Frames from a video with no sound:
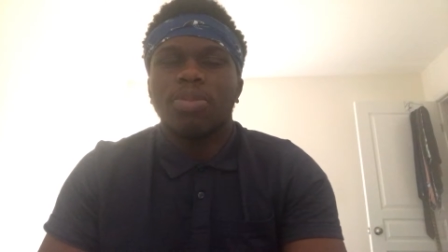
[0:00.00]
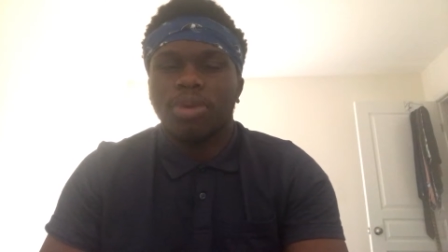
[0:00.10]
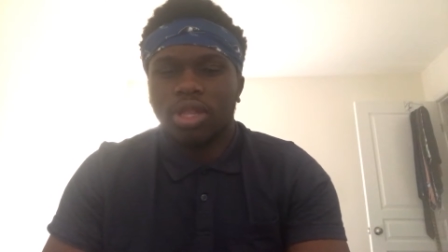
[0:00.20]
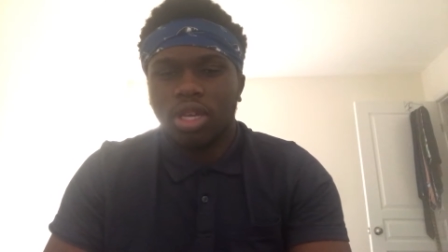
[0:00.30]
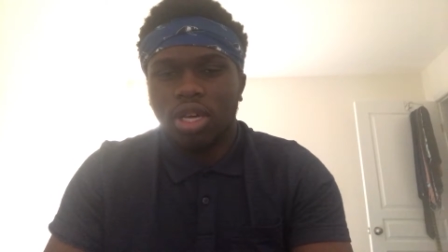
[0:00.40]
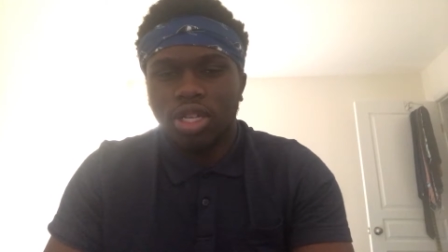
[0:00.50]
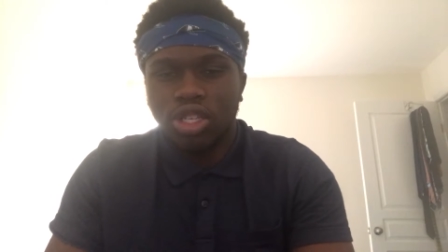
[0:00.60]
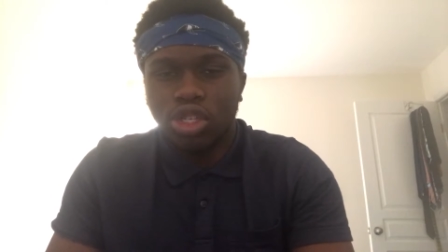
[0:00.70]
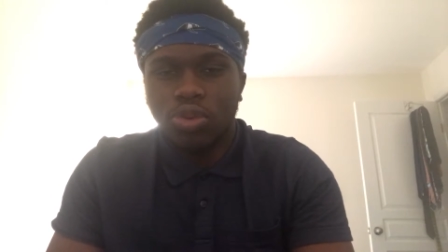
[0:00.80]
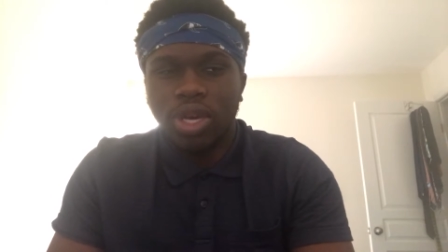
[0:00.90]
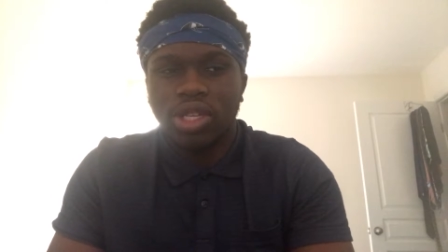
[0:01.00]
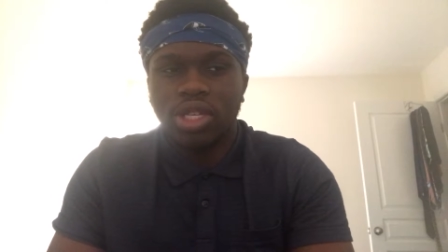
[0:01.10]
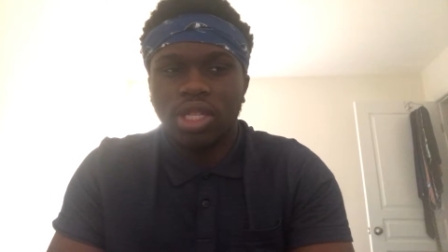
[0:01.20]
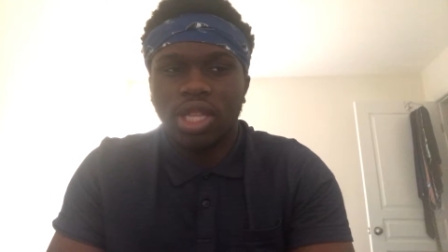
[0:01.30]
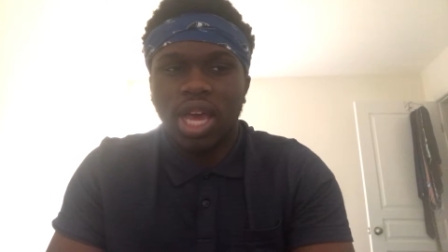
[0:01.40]
But a
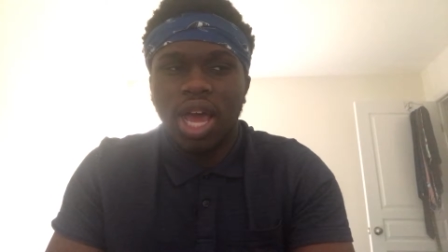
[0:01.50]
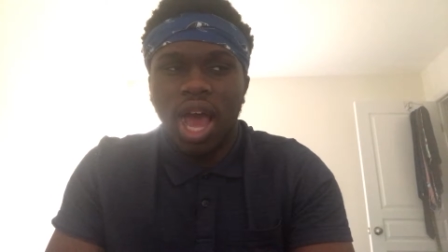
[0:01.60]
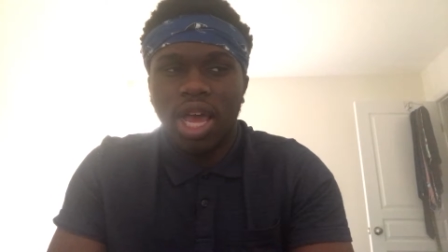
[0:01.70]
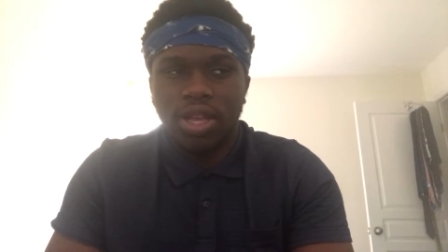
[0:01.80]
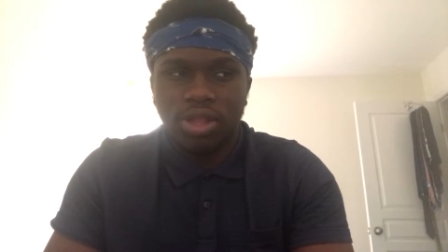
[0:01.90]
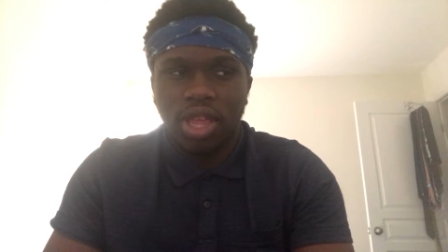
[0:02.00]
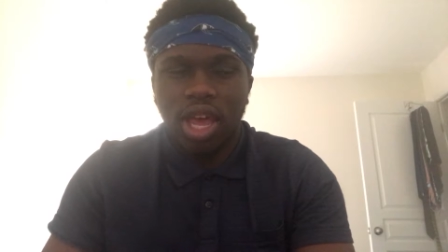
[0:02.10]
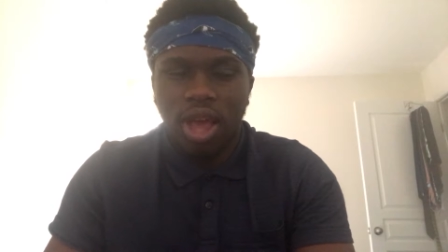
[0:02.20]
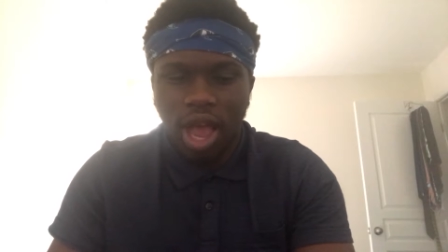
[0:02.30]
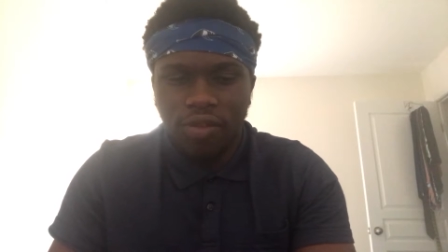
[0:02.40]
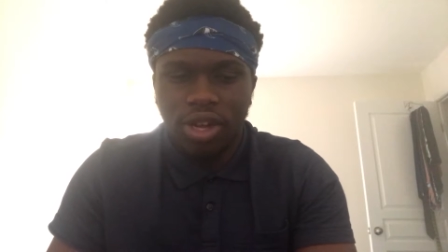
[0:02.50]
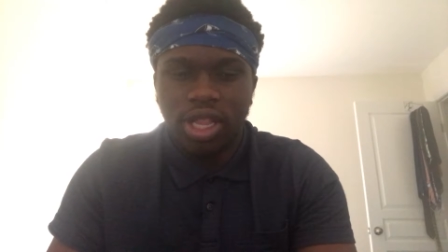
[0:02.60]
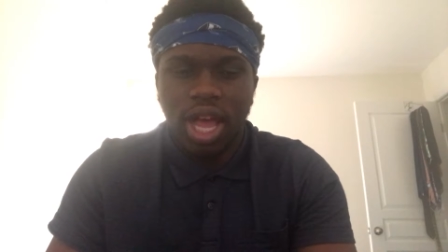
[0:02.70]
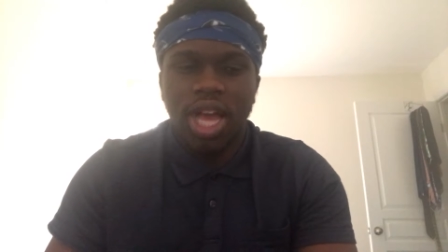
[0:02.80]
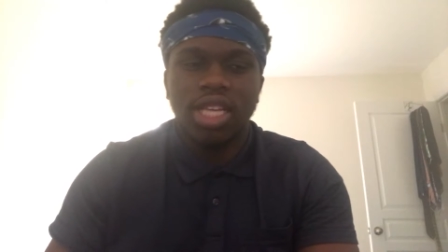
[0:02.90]
situation that I
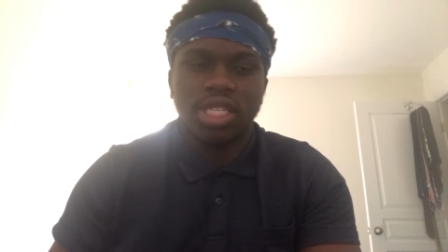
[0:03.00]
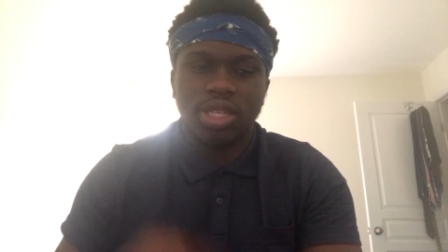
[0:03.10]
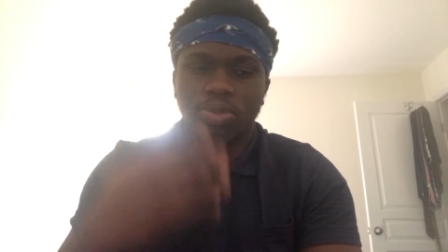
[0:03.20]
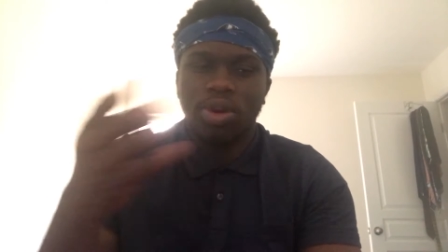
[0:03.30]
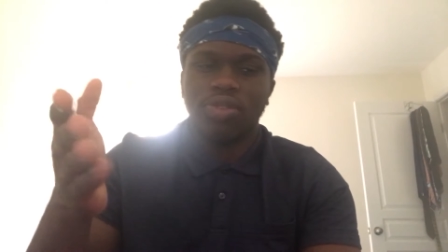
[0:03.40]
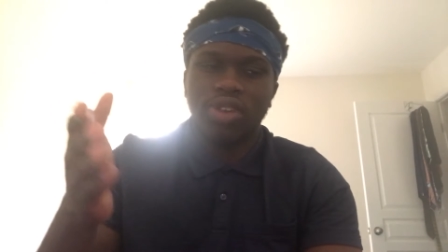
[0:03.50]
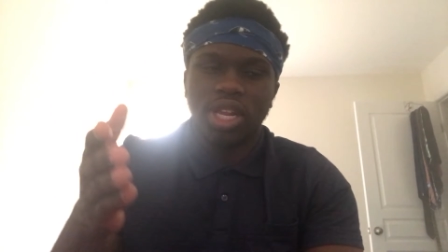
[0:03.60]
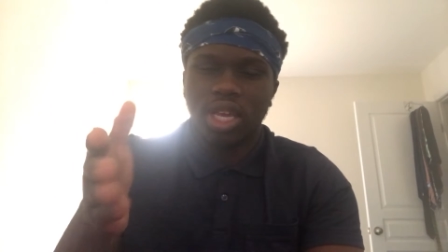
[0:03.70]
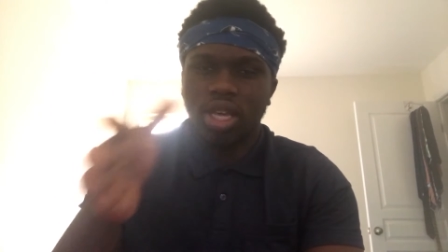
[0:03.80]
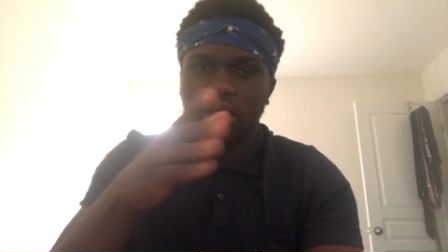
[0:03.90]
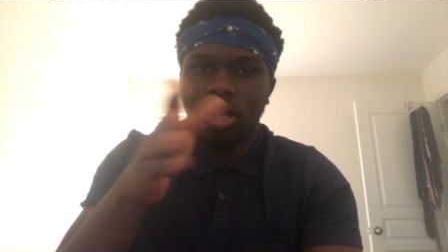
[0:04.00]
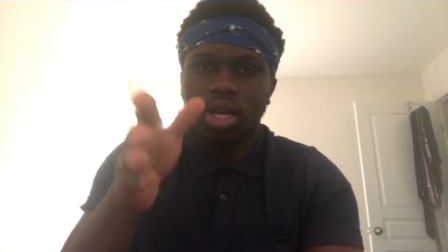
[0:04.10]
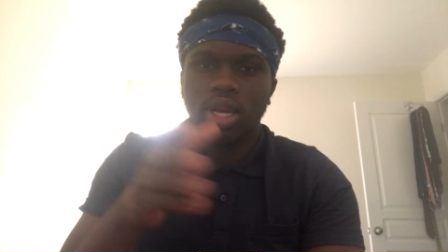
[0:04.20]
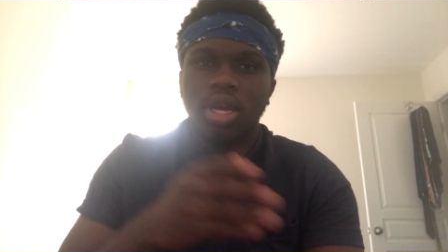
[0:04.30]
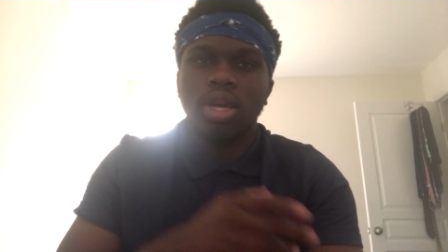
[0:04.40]
realized that when reading
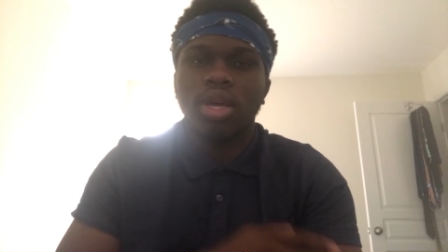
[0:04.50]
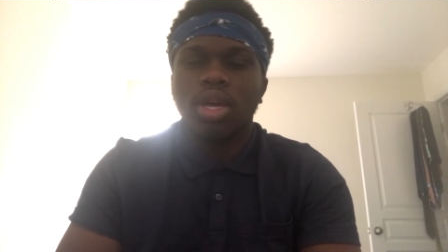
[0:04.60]
the